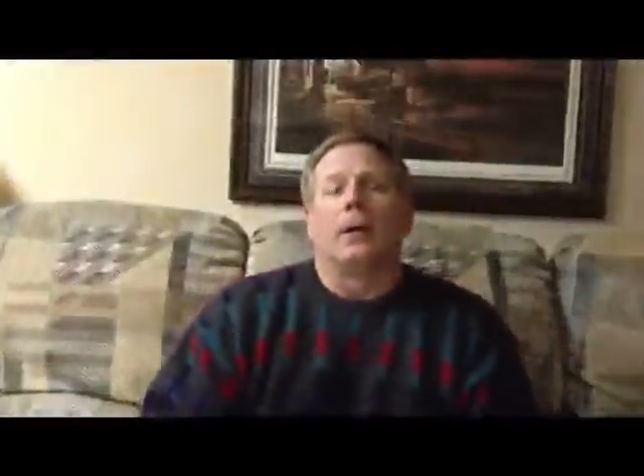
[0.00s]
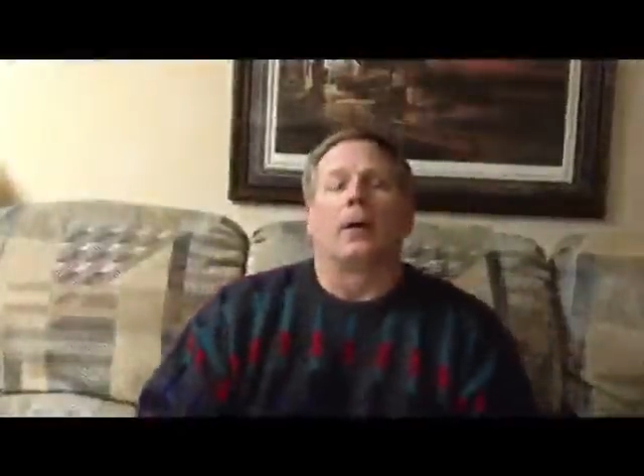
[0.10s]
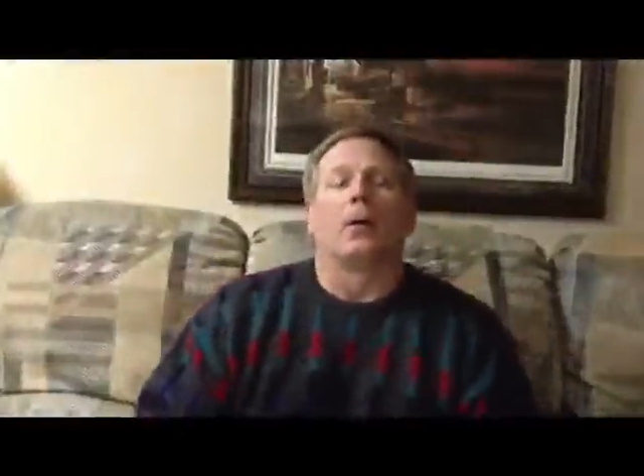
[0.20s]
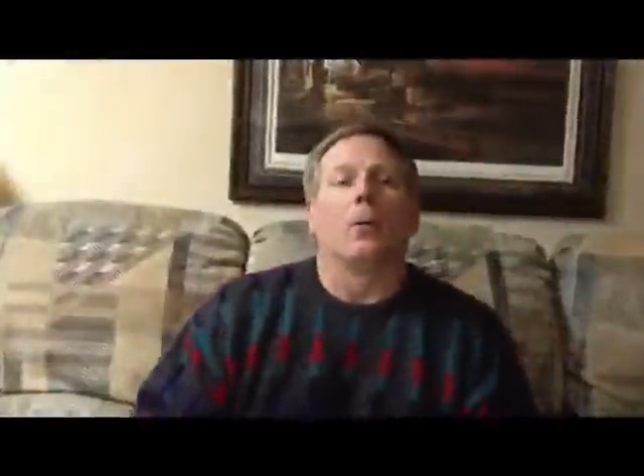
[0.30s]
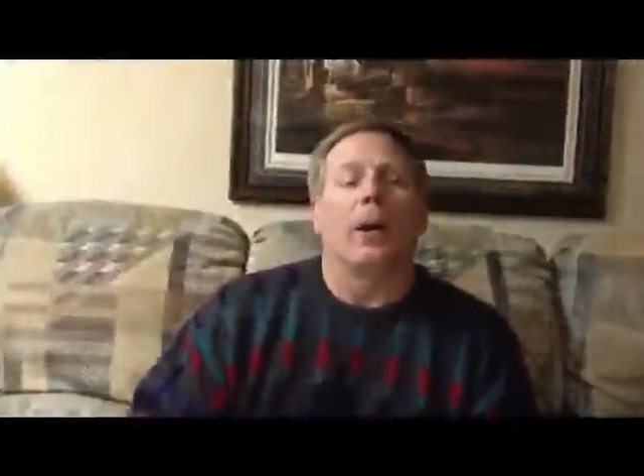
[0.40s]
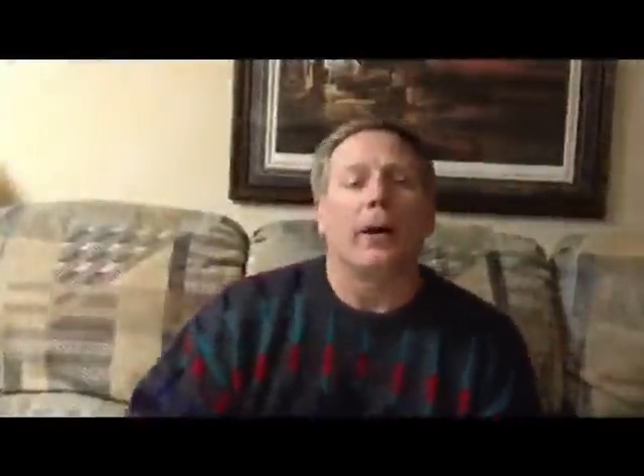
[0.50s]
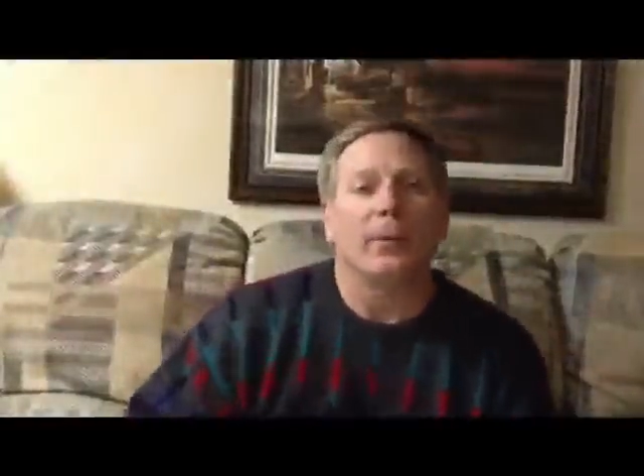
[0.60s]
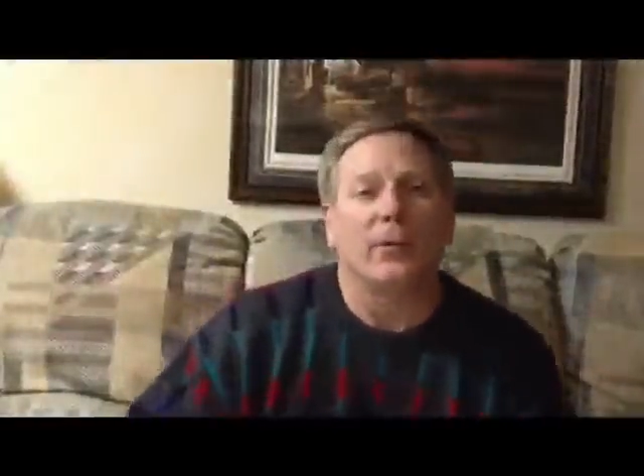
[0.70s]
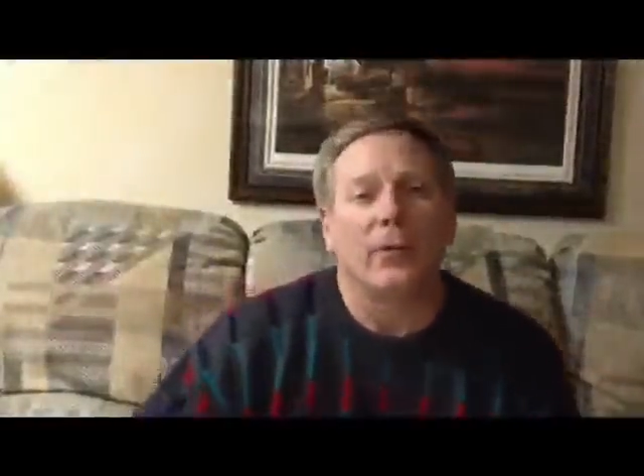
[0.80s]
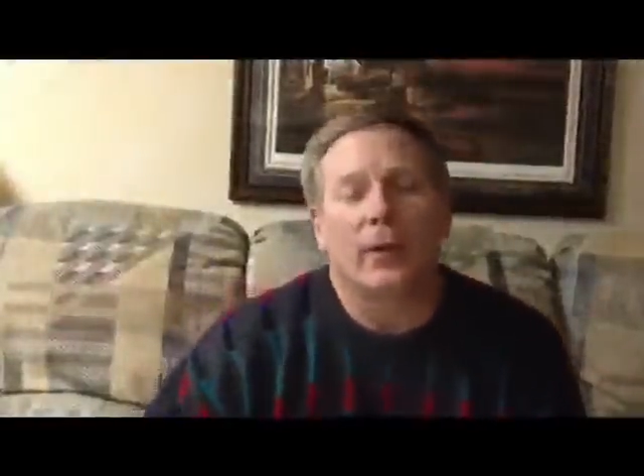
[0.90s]
Hello, my name
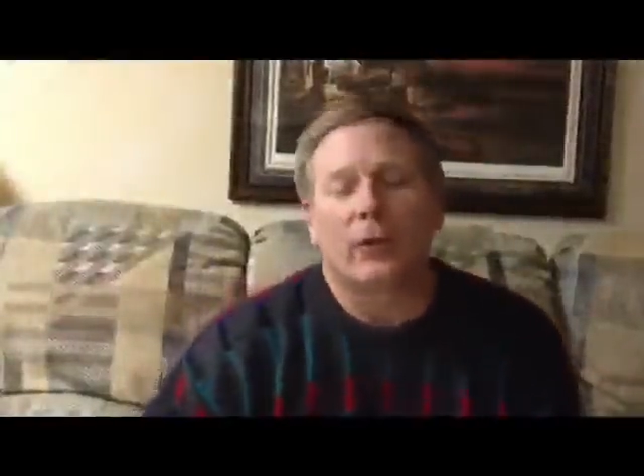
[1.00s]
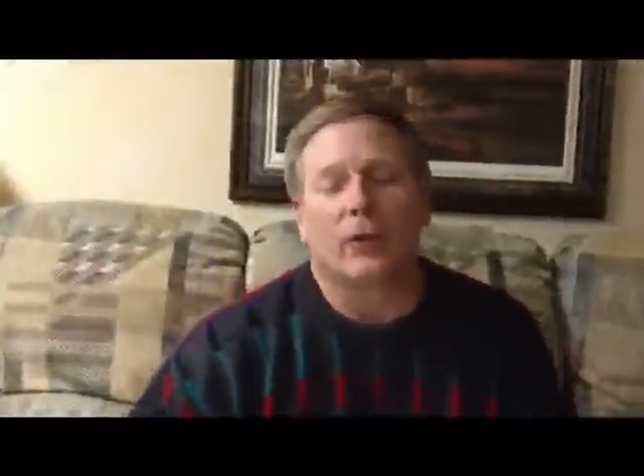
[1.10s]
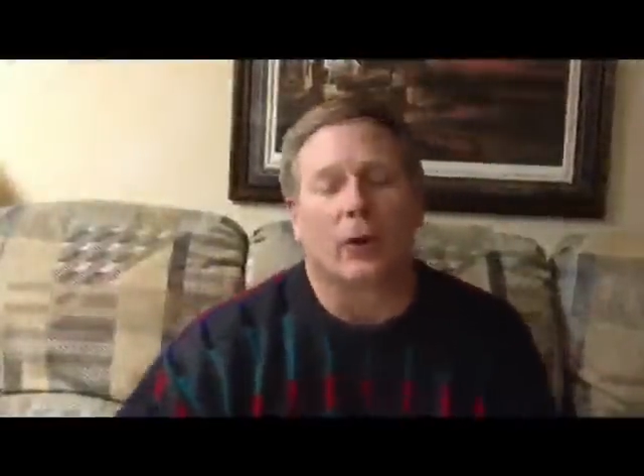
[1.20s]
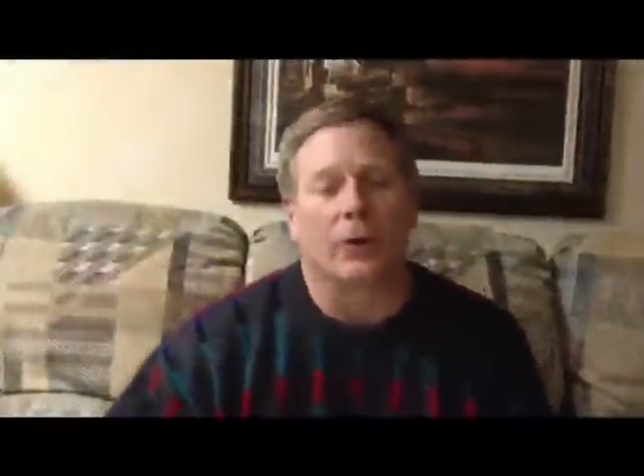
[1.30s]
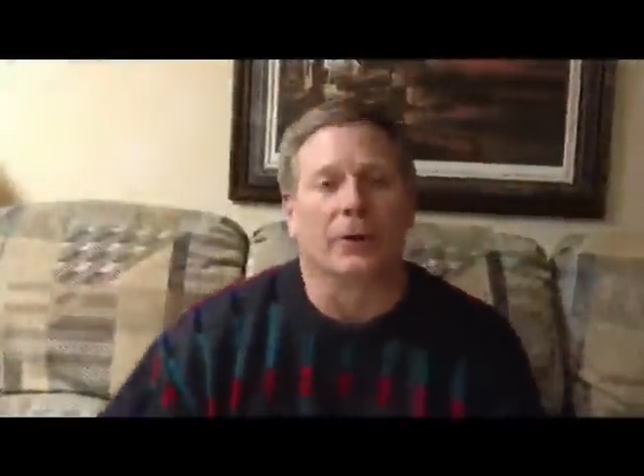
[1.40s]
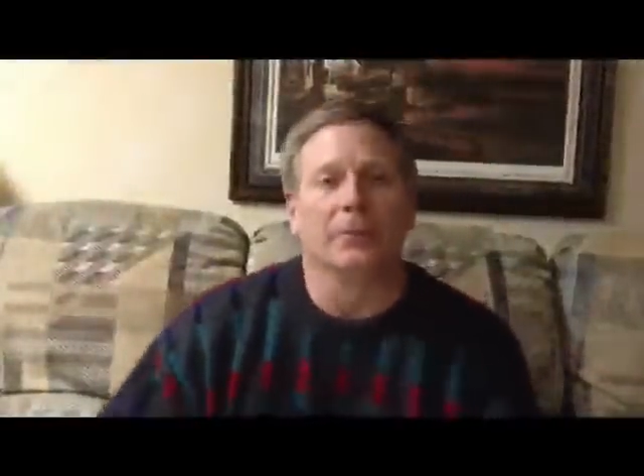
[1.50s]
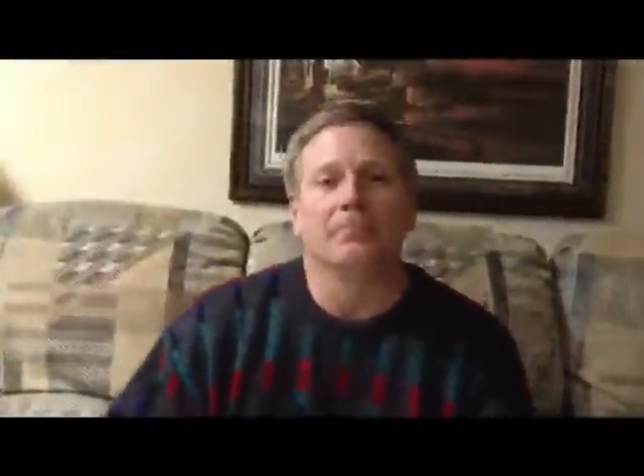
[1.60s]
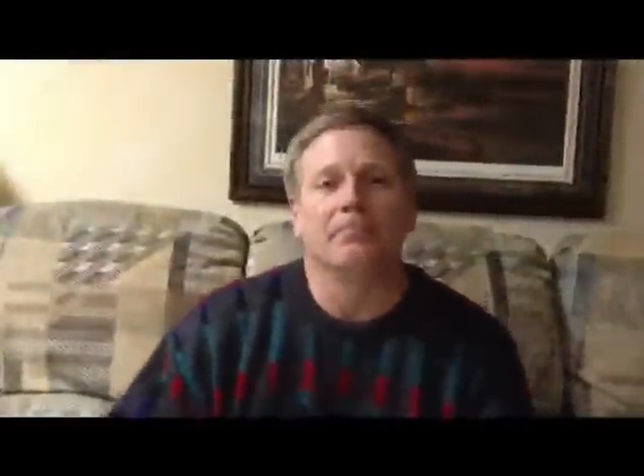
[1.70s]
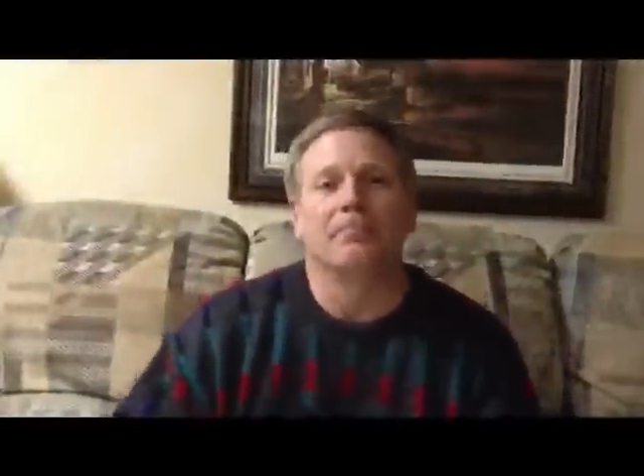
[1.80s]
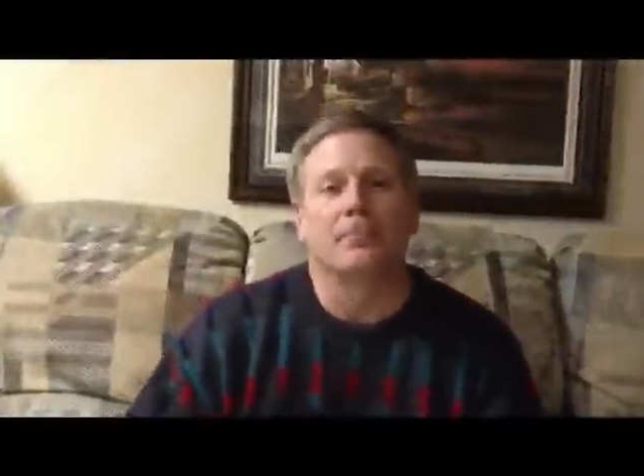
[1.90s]
is Dennis Schuelke.
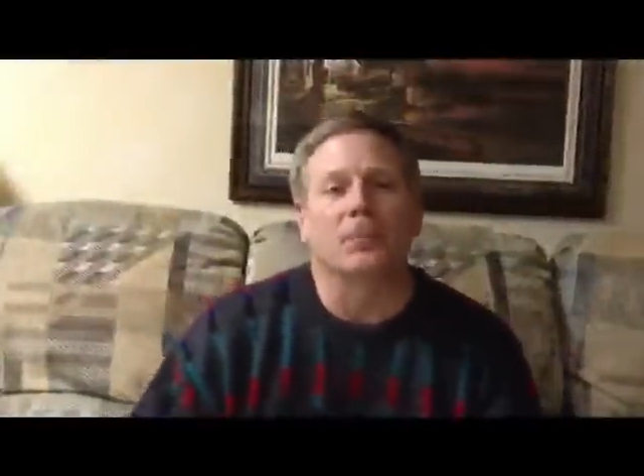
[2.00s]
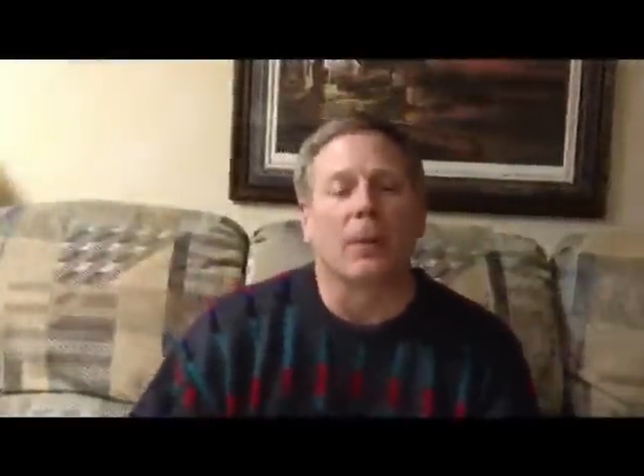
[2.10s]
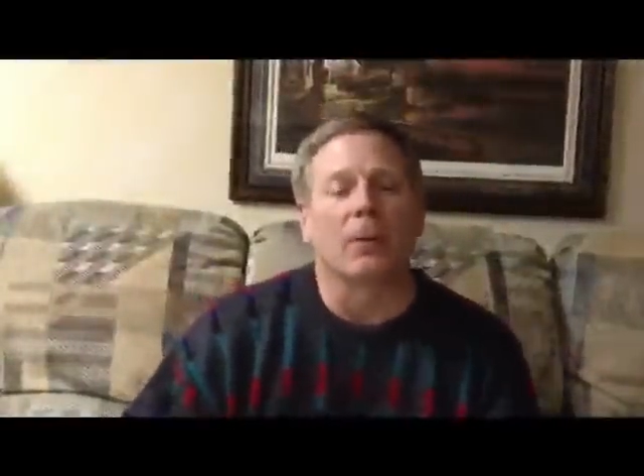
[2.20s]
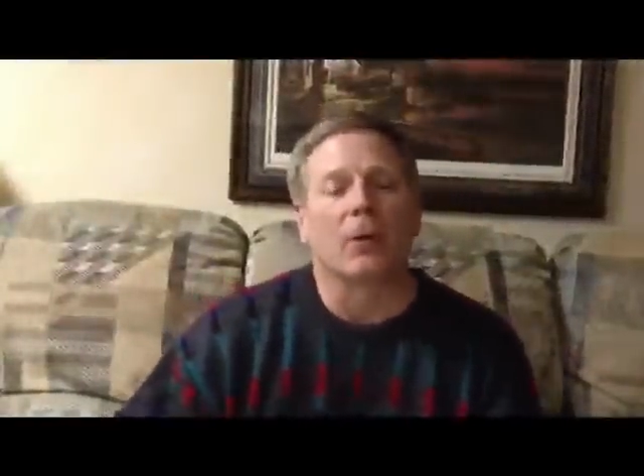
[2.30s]
I'm